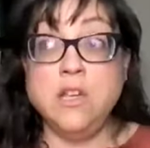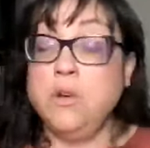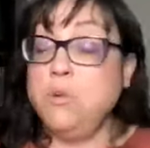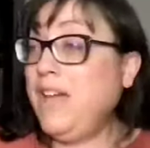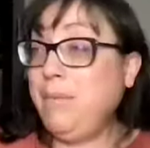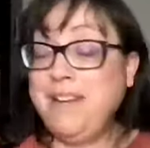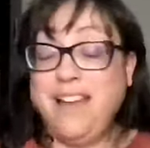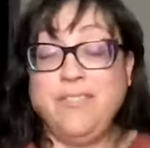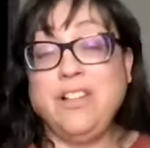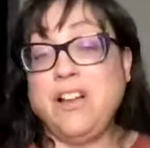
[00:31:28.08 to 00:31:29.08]
We happen to
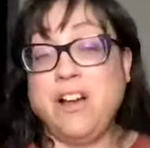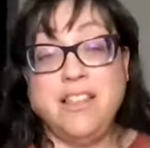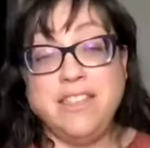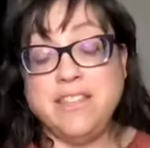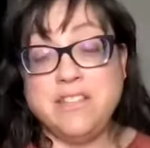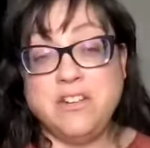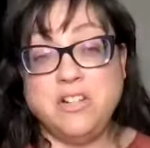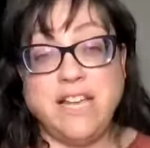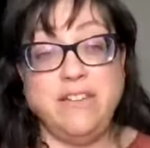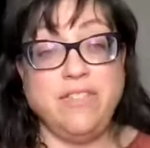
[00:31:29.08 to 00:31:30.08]
have a lot of things in our
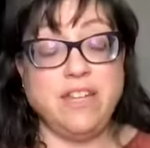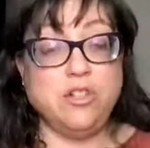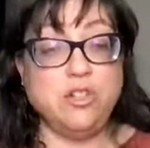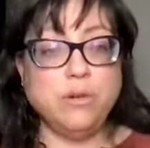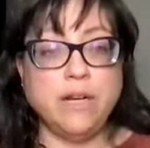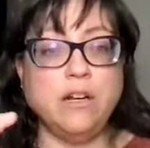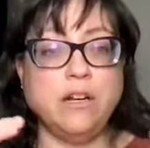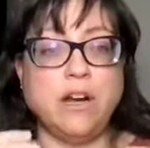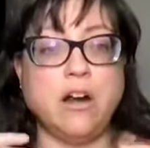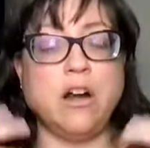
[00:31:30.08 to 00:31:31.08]
life that
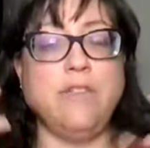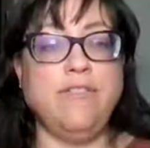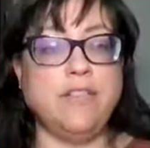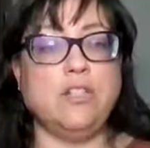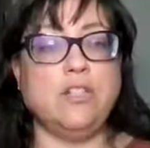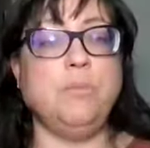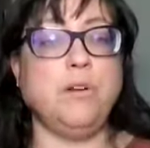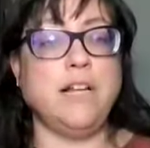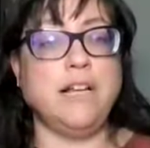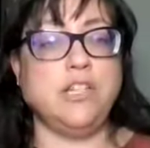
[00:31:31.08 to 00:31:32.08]
trigger artificial
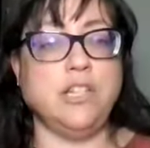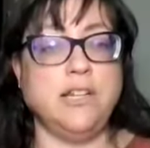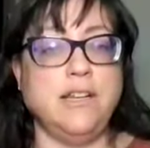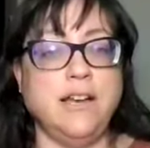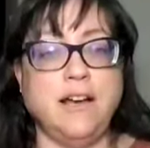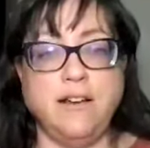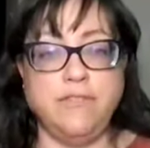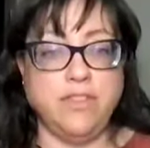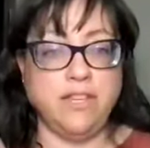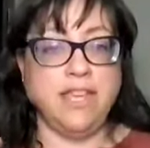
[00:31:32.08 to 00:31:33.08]
production
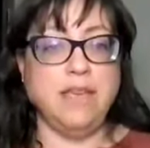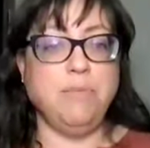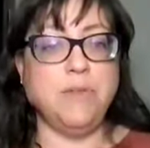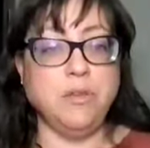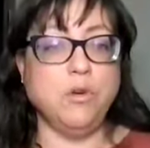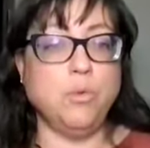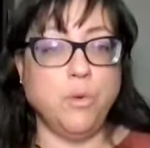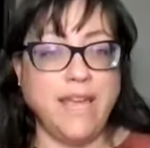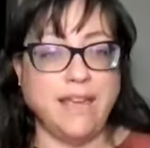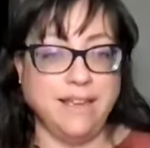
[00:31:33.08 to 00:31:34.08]
of the keep you
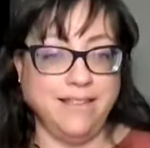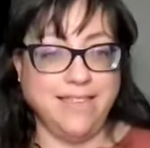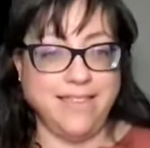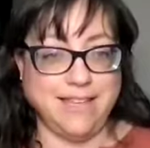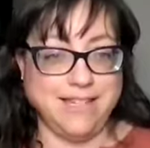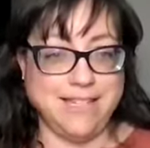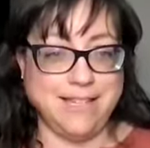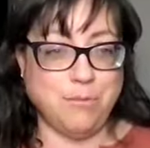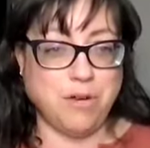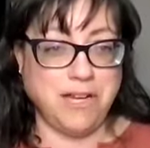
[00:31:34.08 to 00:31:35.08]
awake things in
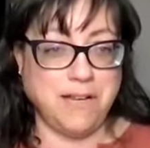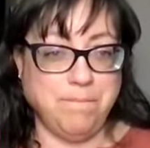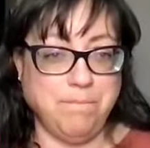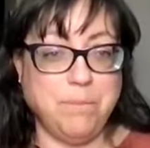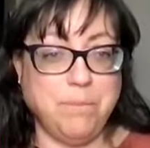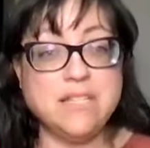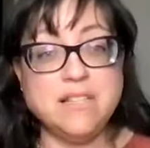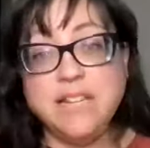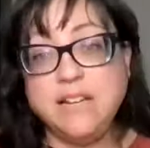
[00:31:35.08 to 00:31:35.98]
the body because of the light